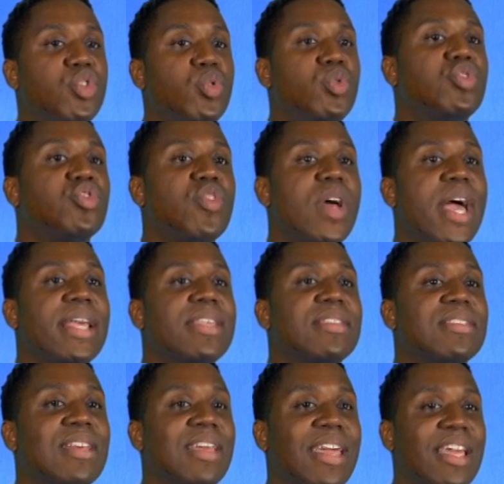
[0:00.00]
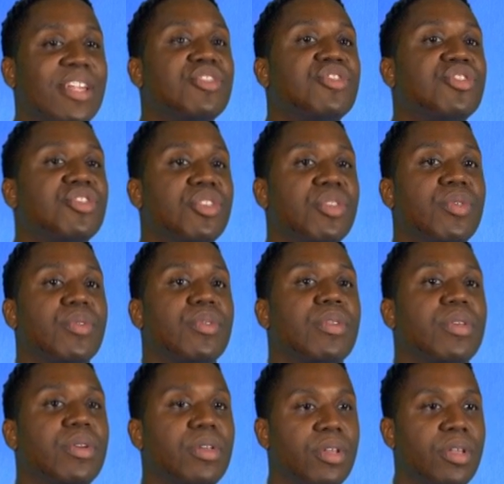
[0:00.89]
2 strikes against you,
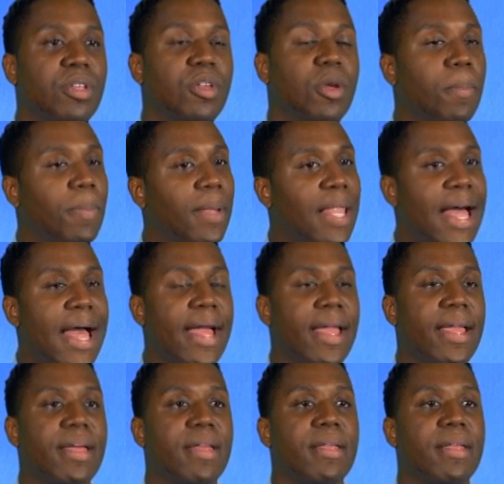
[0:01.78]
you're Black.